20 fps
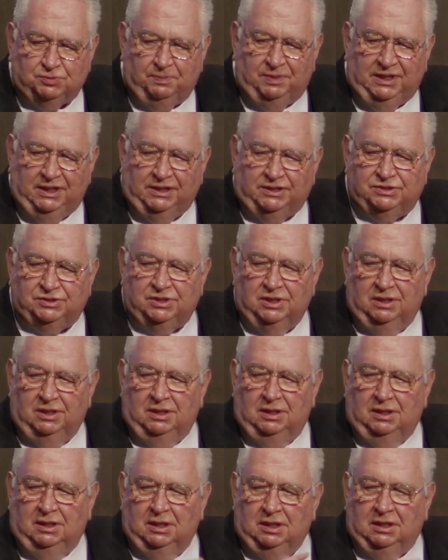speaks
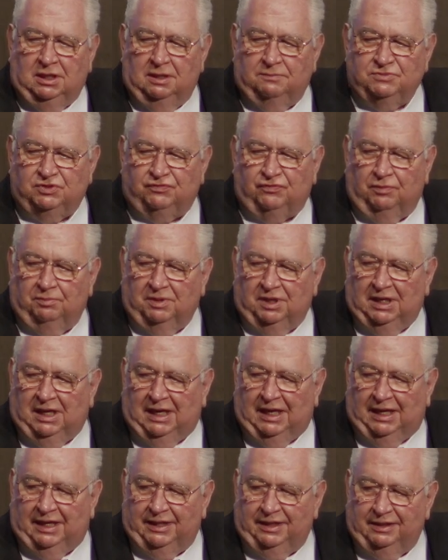comes from
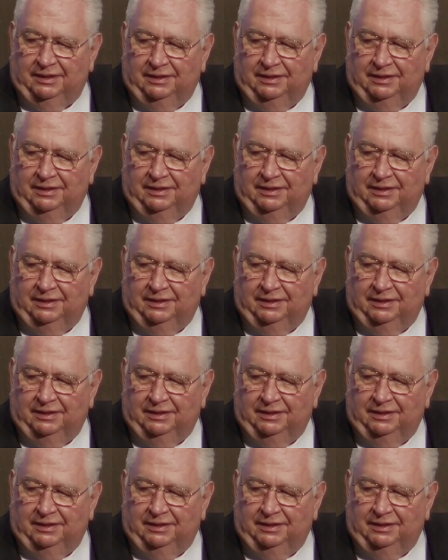God.